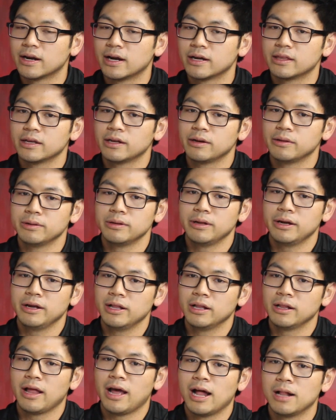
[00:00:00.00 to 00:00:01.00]
Mm -hmm. I mm-hmm. think
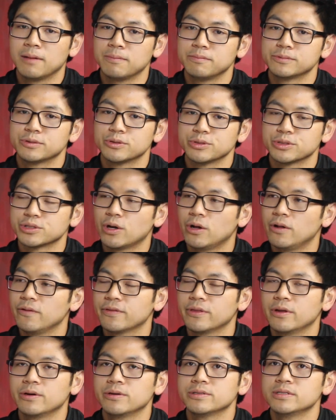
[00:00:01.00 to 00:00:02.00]
it'll help to solve
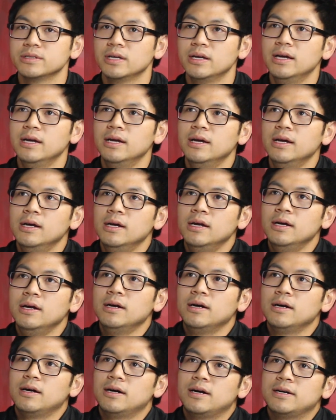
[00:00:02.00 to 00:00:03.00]
those.
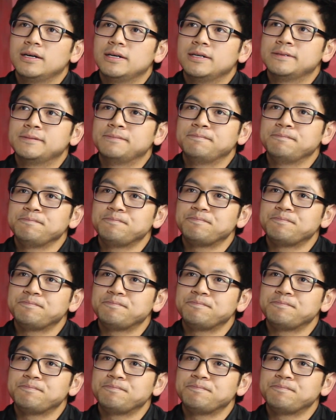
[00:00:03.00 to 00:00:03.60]
Um,